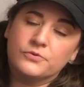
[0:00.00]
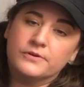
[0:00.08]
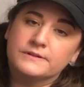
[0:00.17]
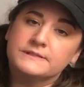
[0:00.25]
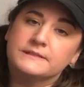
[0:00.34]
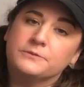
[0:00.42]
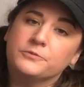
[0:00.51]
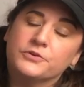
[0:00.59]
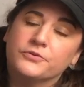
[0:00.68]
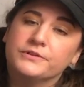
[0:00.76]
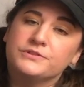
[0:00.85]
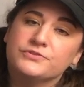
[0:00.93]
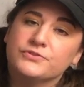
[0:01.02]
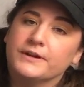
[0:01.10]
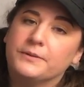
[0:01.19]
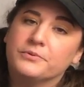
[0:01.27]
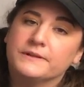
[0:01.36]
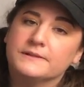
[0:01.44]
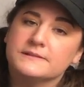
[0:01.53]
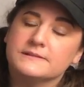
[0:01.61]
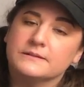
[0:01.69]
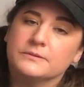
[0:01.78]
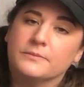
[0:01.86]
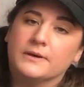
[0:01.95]
course, then we're going to try and put in
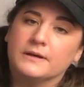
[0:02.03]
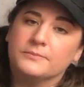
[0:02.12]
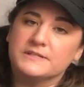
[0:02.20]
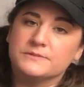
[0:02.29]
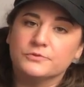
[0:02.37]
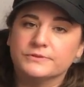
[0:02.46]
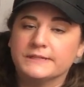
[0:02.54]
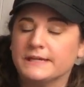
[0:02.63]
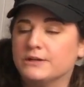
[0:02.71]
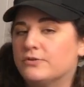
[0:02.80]
some uh, base molding and